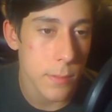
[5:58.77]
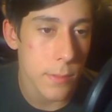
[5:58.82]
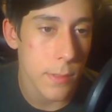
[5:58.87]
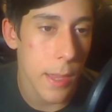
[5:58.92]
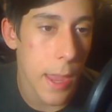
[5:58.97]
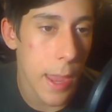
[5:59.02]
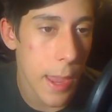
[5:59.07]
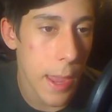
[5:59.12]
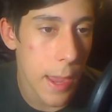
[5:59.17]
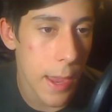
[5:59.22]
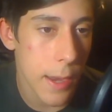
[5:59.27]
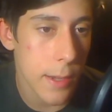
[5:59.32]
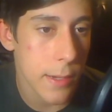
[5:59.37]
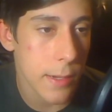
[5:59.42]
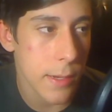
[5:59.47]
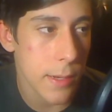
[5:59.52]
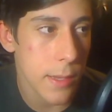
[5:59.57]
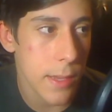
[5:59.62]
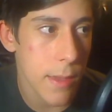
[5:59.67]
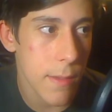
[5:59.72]

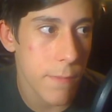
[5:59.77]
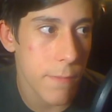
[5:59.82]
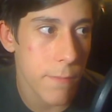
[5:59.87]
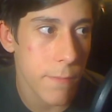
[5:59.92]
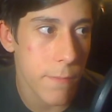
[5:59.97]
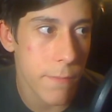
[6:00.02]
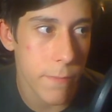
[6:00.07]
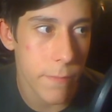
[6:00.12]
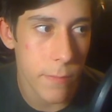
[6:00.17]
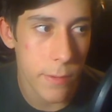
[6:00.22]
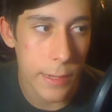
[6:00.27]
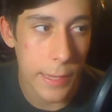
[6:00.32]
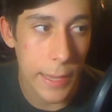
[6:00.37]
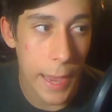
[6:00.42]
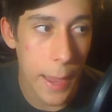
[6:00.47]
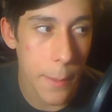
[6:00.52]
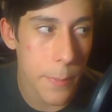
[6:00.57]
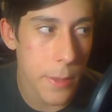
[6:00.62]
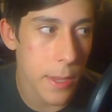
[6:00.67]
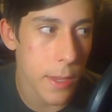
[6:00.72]
And if
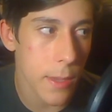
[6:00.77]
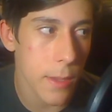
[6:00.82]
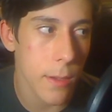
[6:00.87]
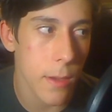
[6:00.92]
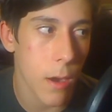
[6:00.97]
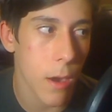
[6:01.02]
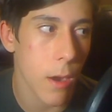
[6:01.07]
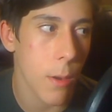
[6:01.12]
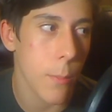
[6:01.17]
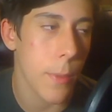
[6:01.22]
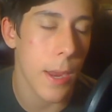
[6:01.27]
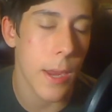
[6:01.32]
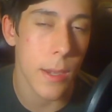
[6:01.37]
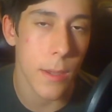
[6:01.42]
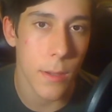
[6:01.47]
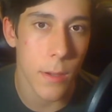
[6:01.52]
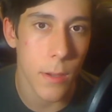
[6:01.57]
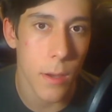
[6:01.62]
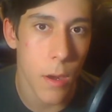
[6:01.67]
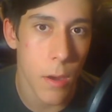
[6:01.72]
Gappy, our
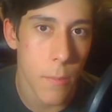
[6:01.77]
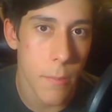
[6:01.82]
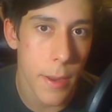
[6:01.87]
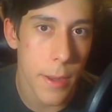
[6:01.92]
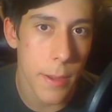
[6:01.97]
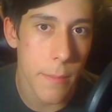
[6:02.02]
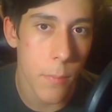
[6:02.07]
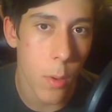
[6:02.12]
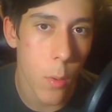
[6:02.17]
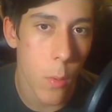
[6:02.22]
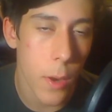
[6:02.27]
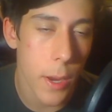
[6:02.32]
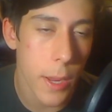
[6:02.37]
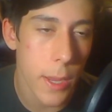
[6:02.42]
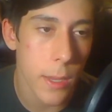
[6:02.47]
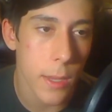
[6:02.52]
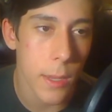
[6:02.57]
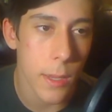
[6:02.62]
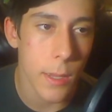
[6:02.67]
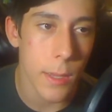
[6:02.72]
main
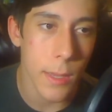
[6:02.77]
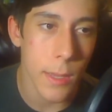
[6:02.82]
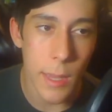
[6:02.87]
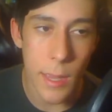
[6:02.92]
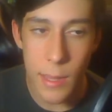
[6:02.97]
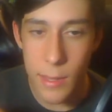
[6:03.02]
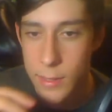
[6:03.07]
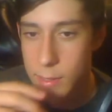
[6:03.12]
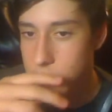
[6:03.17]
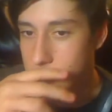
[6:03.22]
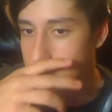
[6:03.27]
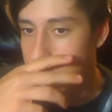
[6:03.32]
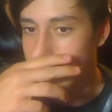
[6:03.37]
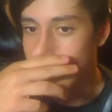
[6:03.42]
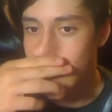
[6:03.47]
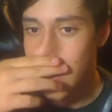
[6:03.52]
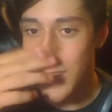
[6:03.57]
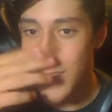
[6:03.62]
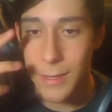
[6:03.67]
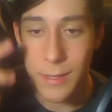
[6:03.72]
boy, he's
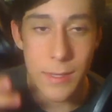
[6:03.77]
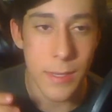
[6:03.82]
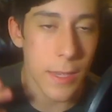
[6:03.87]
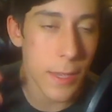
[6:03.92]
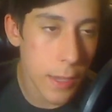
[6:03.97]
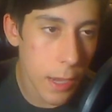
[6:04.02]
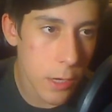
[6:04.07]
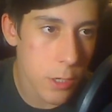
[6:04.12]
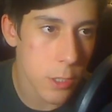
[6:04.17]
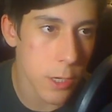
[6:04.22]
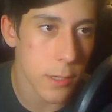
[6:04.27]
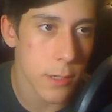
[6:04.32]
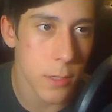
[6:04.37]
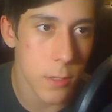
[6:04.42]
Higashikata